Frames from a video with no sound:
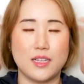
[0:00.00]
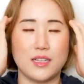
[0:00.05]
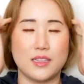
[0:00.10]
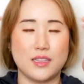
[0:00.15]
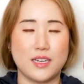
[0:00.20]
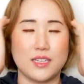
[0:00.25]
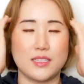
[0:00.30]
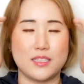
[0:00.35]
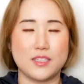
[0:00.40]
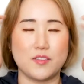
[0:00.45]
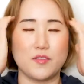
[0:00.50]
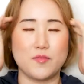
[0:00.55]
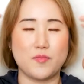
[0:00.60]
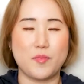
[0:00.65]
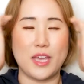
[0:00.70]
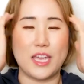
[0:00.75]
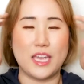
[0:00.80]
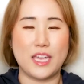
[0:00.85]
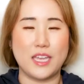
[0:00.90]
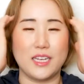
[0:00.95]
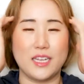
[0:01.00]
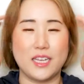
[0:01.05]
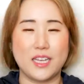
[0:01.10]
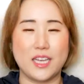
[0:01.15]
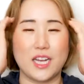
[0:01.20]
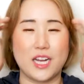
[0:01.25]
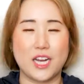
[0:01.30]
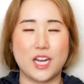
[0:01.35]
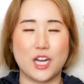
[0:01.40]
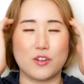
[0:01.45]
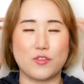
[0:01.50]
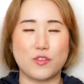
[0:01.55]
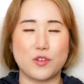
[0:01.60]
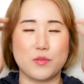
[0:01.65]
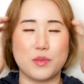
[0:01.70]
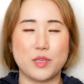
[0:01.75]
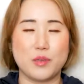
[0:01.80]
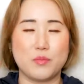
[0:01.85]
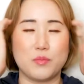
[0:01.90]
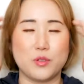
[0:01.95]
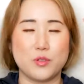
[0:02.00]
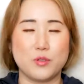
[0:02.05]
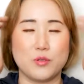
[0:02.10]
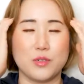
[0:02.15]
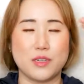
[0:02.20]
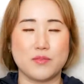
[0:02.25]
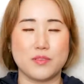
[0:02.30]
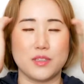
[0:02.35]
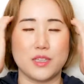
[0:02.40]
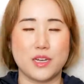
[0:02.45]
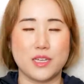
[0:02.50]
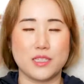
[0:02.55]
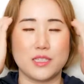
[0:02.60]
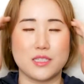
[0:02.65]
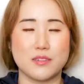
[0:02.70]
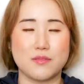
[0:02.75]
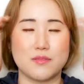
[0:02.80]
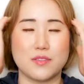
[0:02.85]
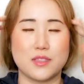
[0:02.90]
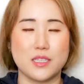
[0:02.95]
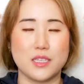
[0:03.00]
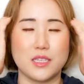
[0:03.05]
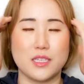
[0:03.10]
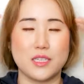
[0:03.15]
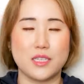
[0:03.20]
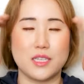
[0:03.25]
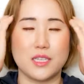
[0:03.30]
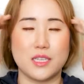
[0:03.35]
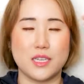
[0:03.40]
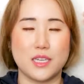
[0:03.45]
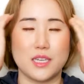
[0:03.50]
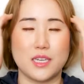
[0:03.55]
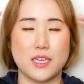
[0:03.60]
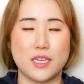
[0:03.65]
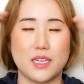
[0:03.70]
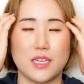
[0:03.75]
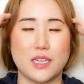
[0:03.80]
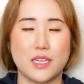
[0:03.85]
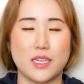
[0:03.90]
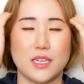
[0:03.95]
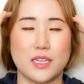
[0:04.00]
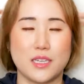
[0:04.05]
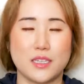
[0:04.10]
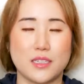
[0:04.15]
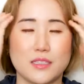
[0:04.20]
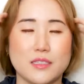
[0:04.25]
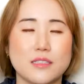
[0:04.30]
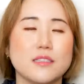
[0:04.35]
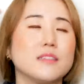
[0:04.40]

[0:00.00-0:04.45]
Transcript: Lots of pain here for people who have lots of thinking.